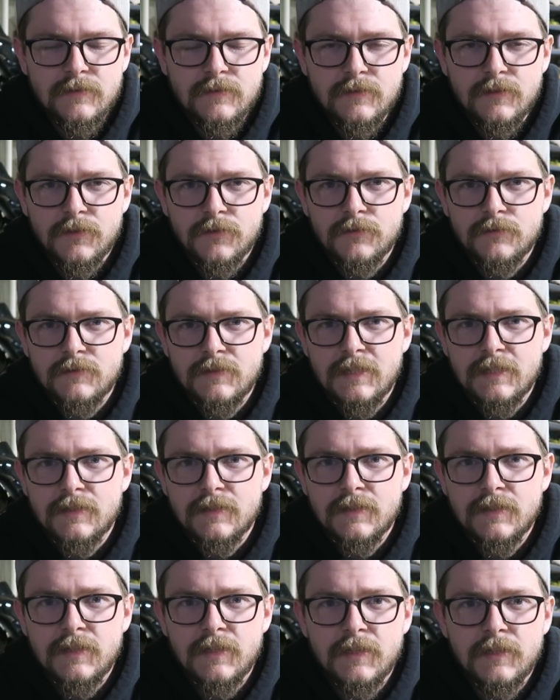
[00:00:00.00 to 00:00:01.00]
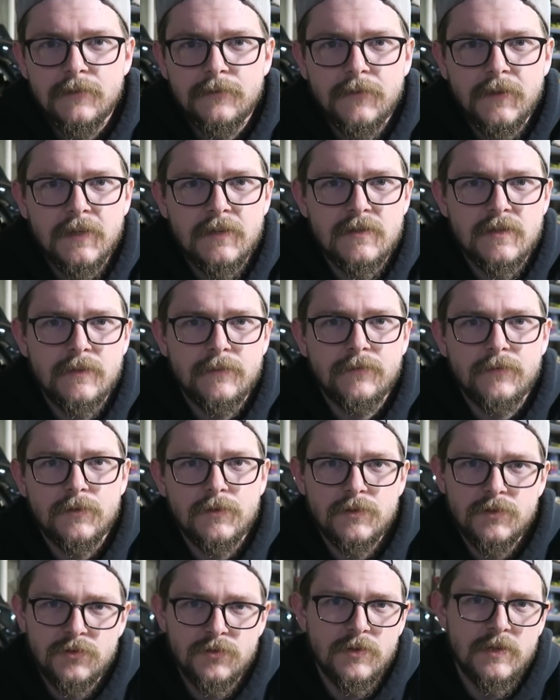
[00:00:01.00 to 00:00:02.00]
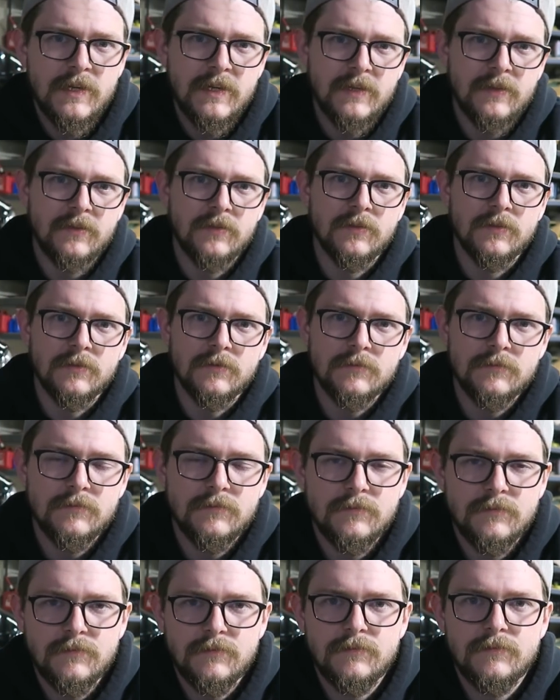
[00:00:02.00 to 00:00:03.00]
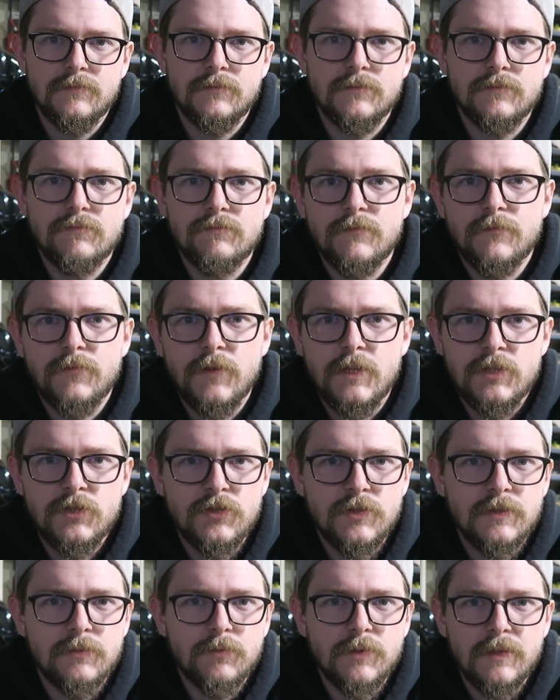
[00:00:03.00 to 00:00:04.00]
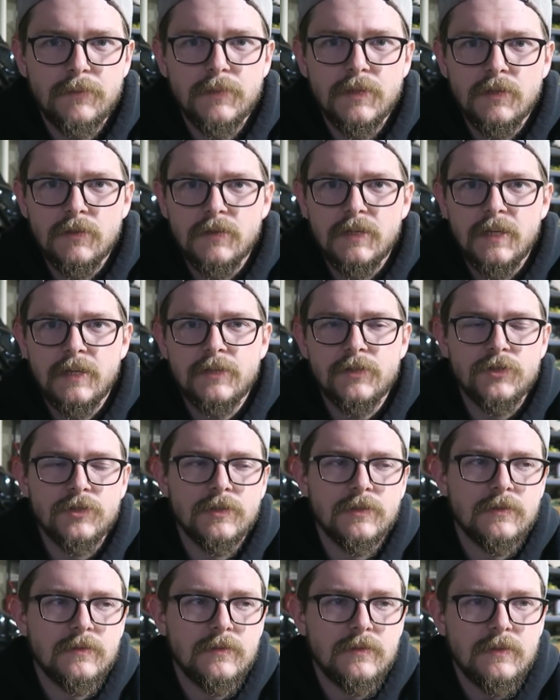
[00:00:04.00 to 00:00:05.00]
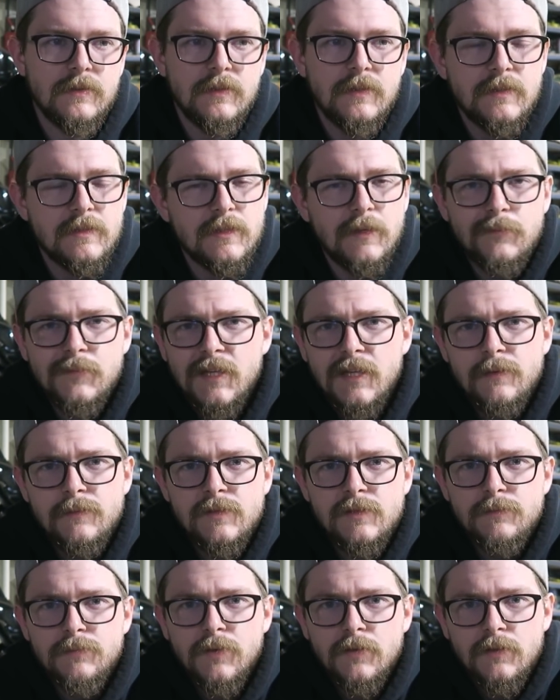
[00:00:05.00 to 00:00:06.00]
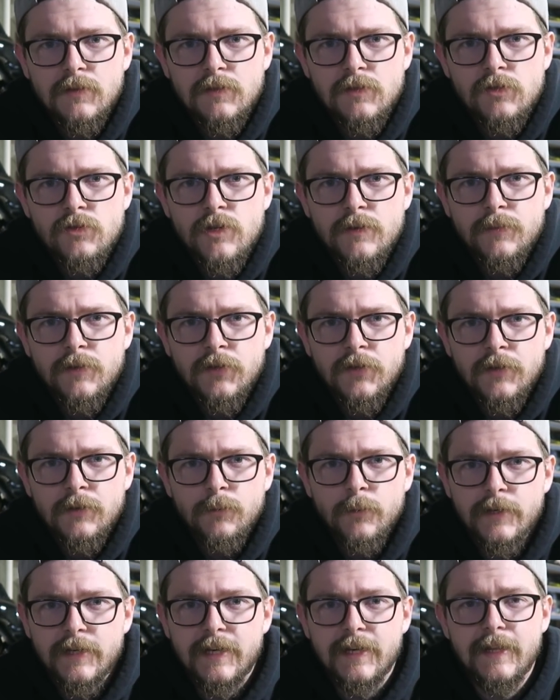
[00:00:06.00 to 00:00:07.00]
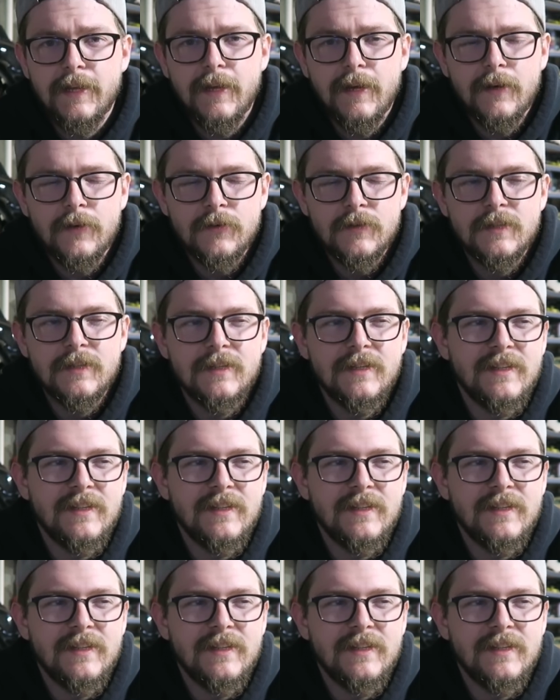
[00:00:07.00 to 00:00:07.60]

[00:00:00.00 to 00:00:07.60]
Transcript: You don't hit the key and it fires up first try in your freshly rebuilt engine. Sometimes you put the distributor in 180 out.